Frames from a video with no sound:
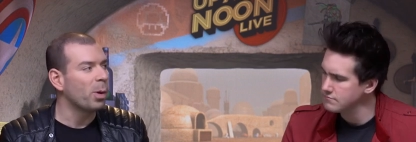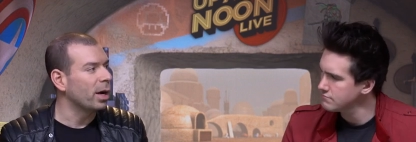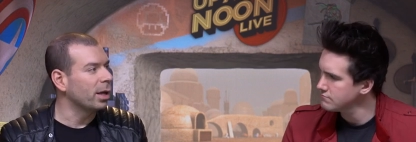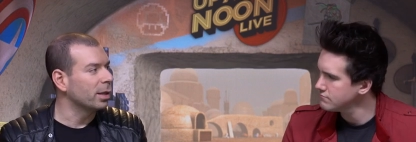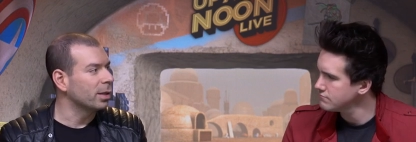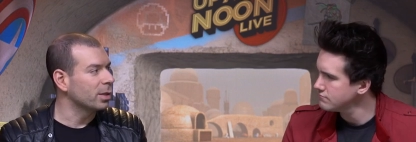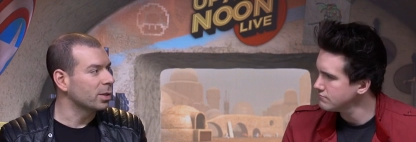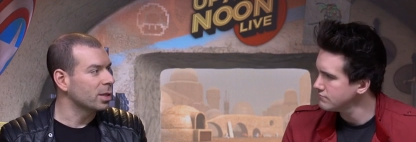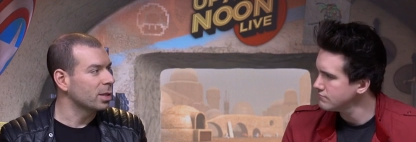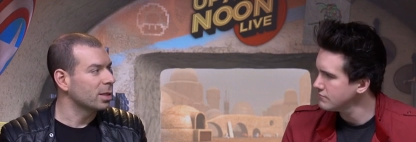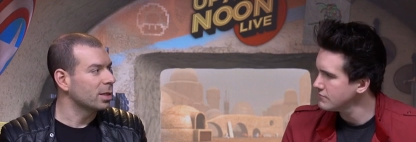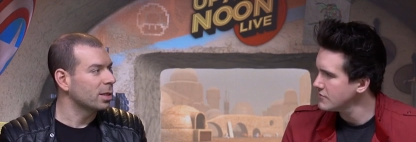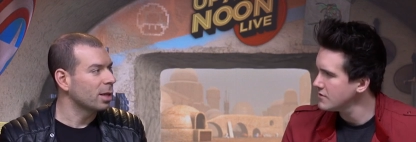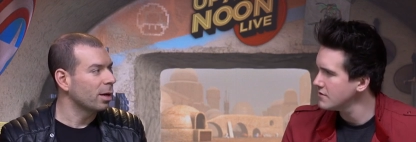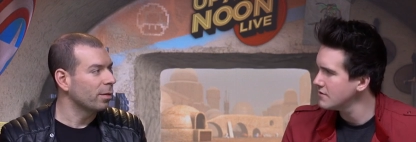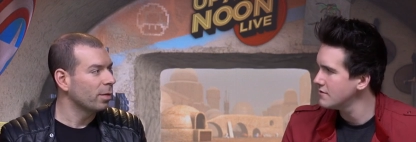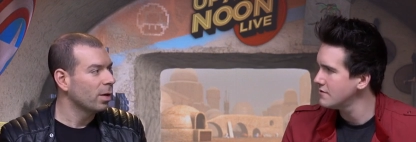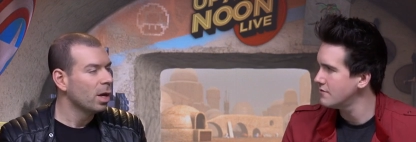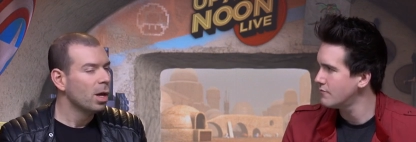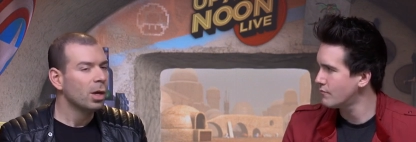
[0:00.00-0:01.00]
Speaker 1: buttons and
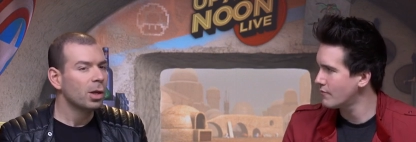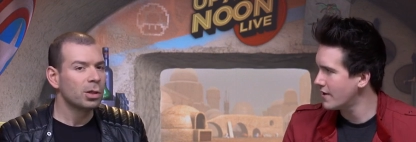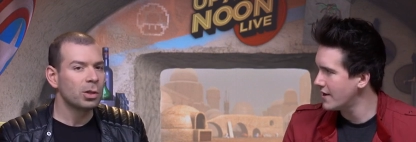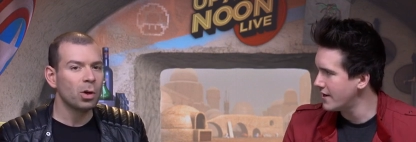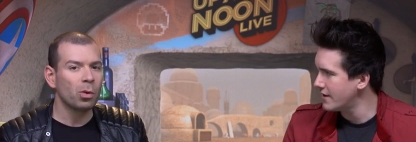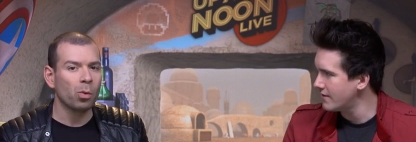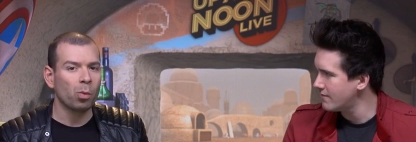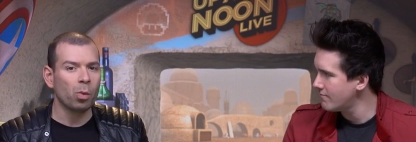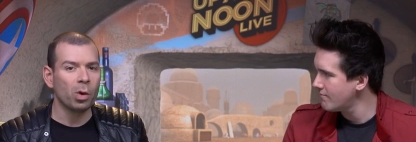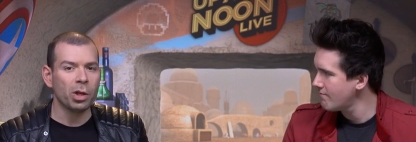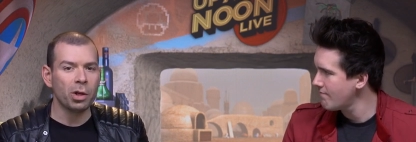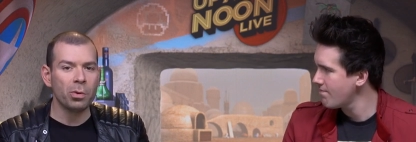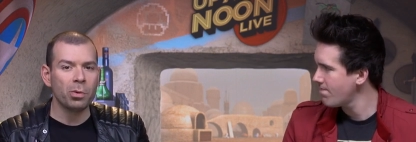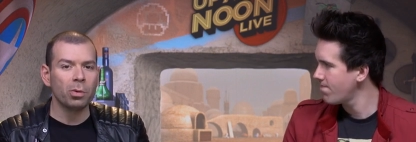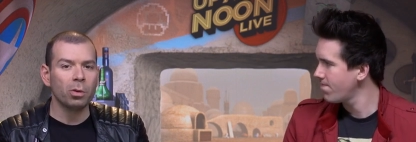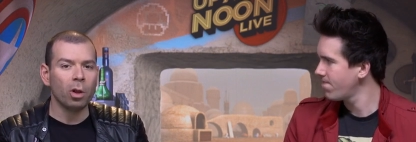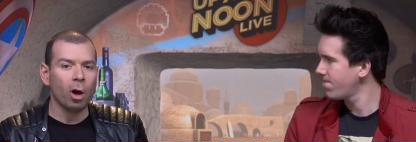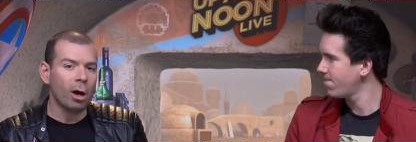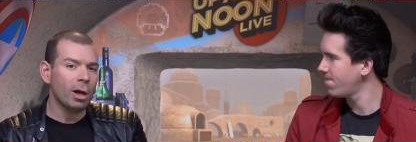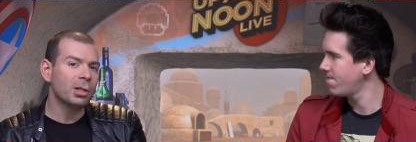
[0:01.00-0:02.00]
stuff. Right. So when
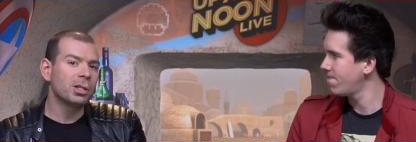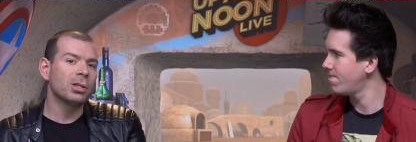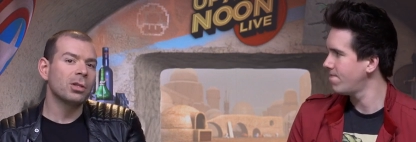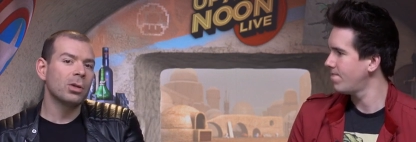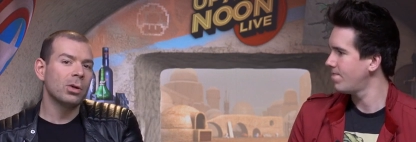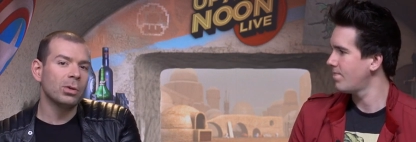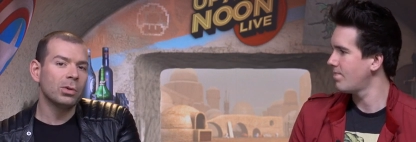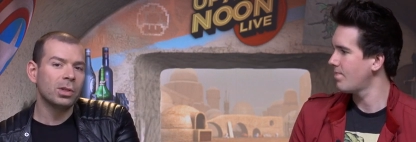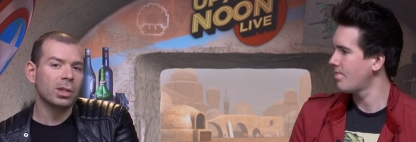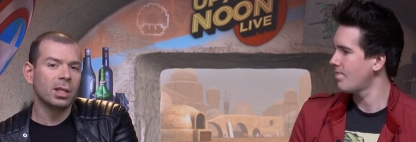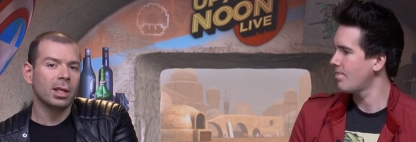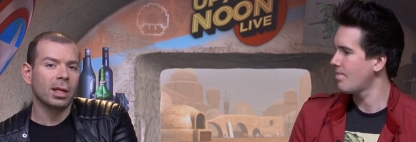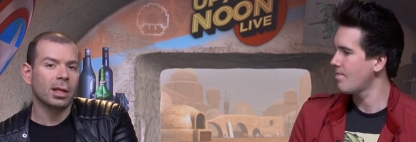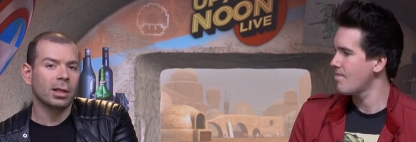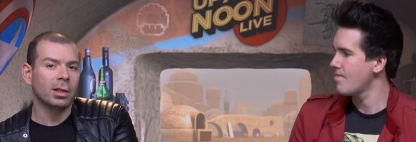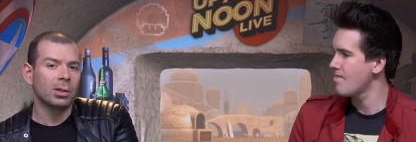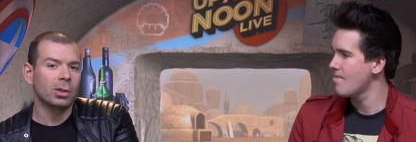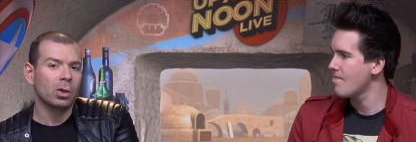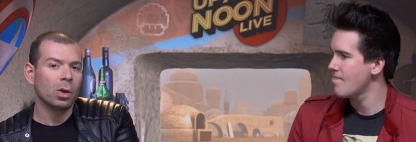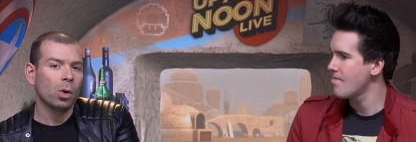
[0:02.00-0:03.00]
you lost those
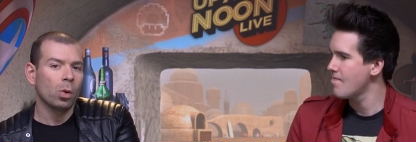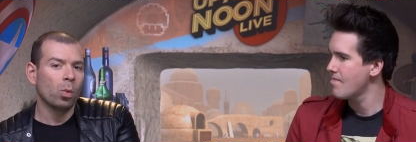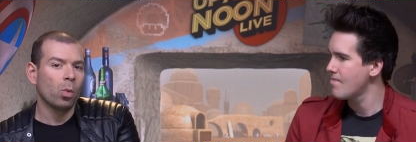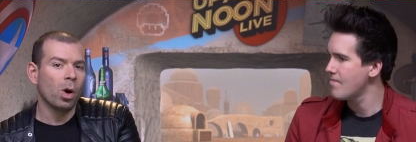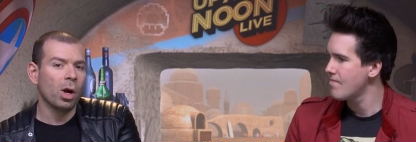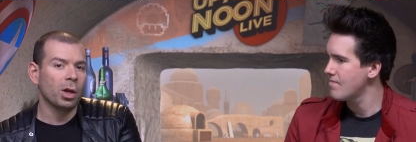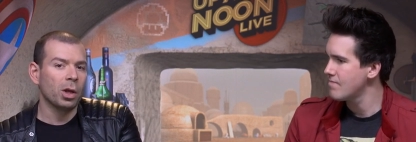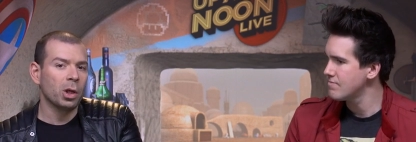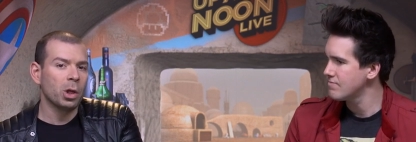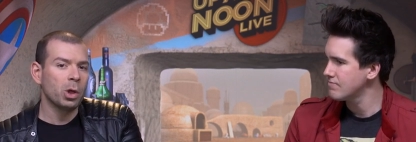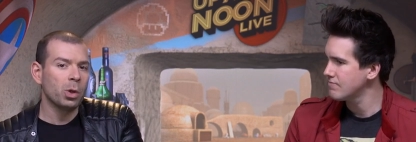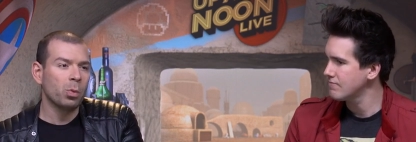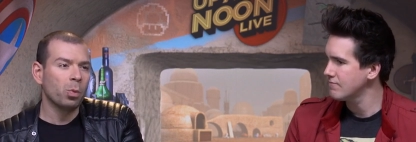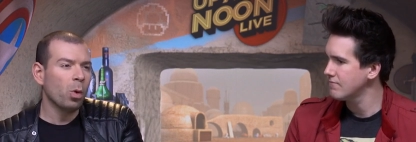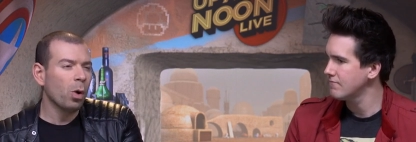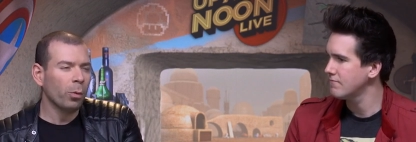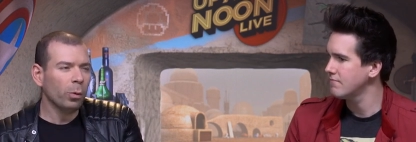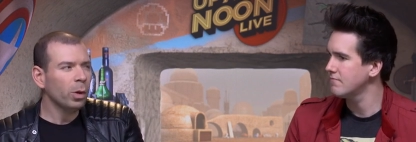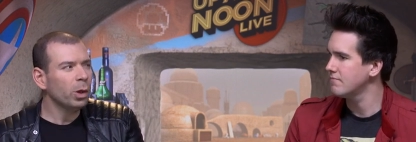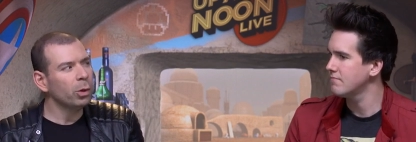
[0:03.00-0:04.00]
things, what
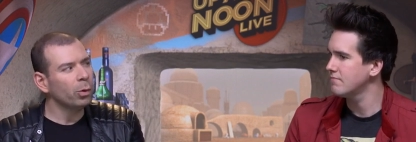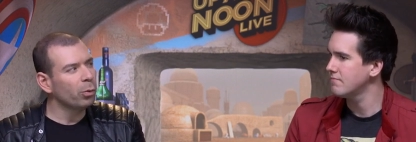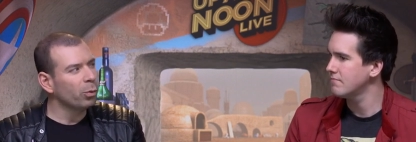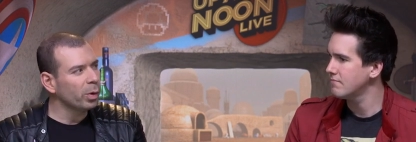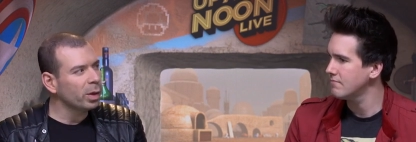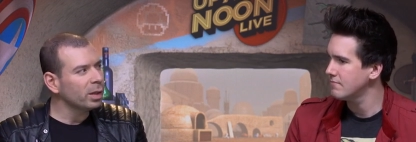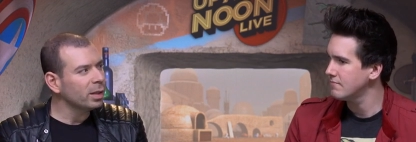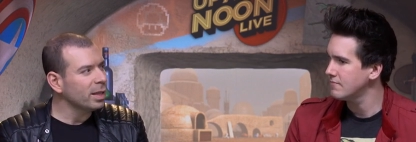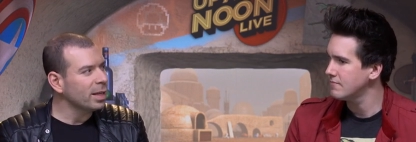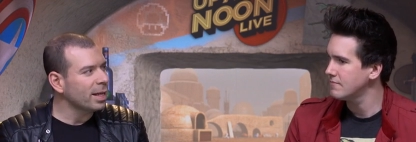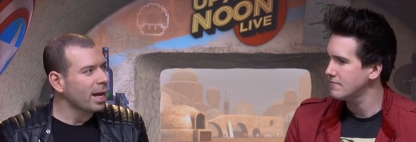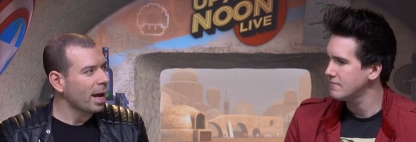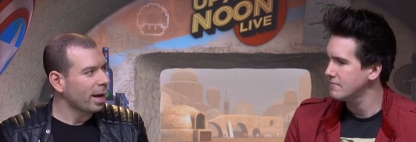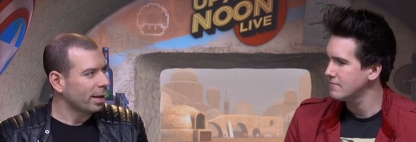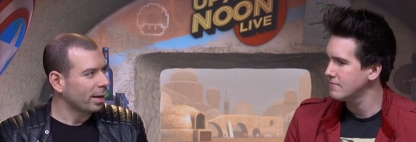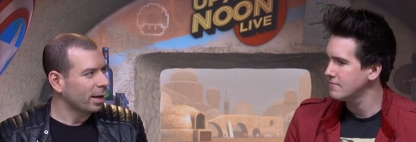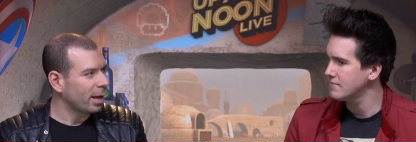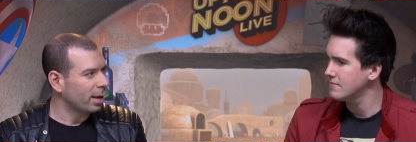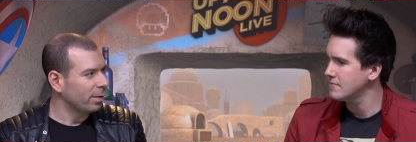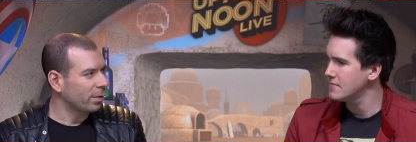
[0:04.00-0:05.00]
were you really
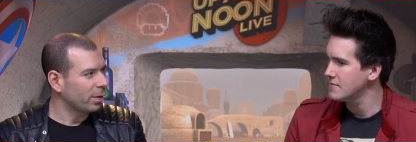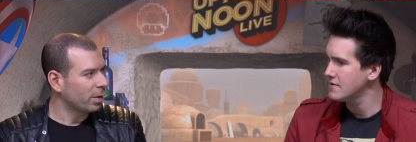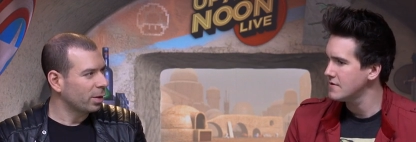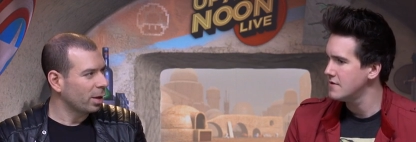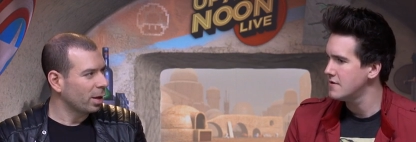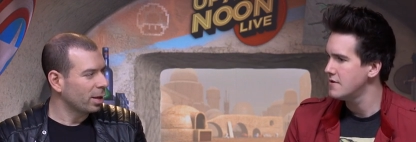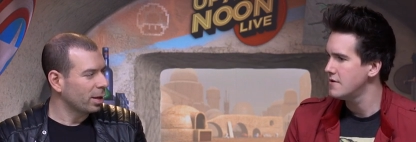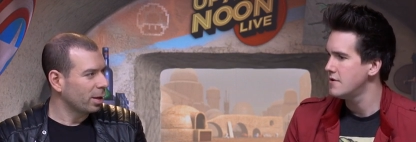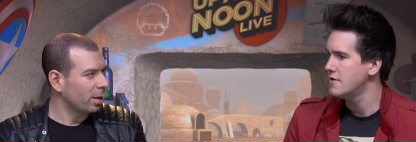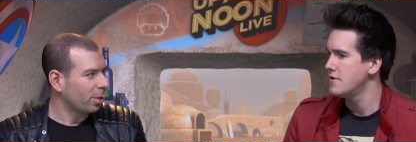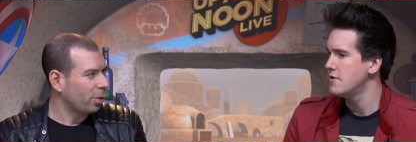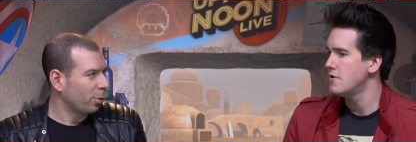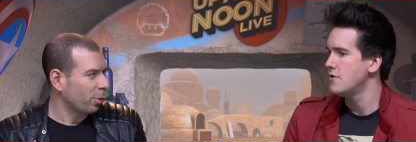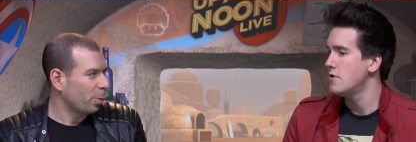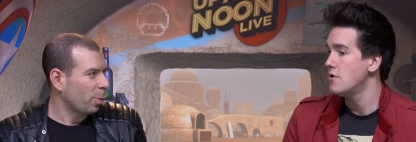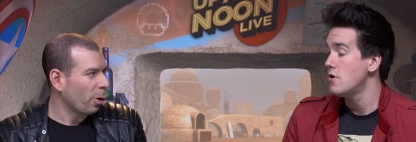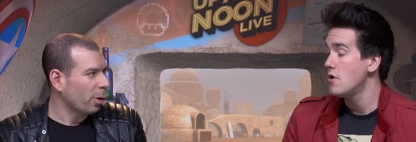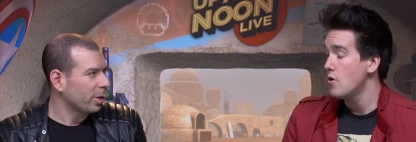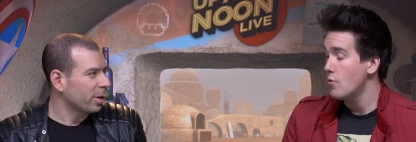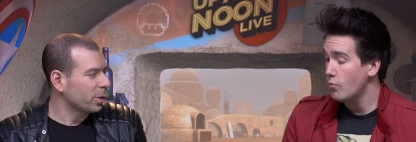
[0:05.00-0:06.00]
getting out of a
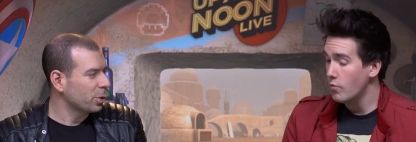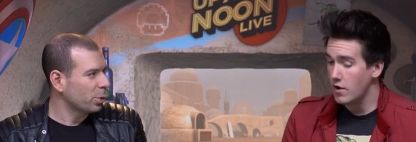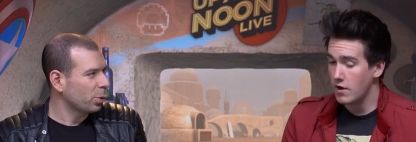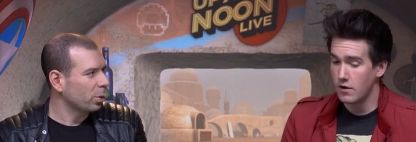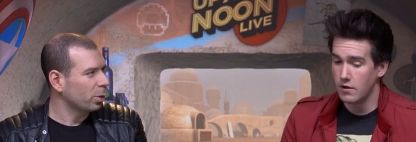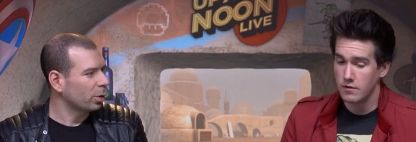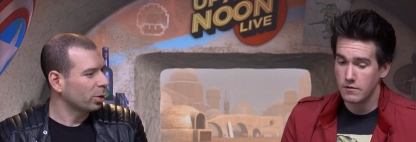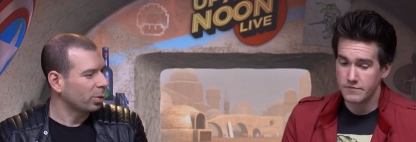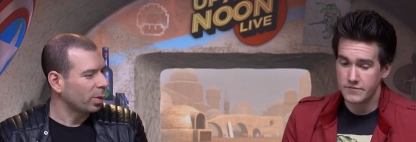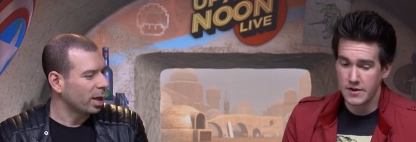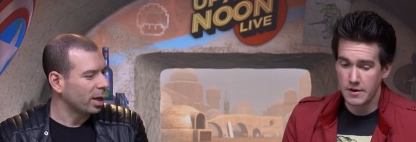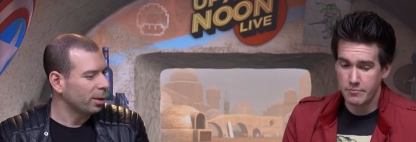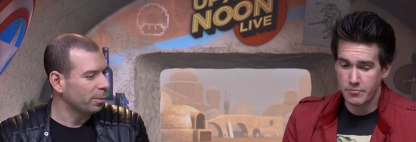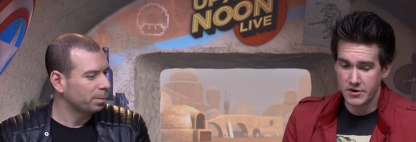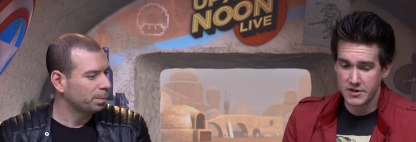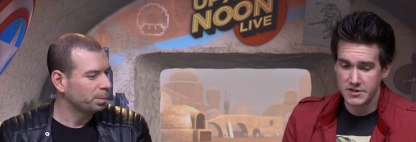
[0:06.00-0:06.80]
third-party controller, right? Well, that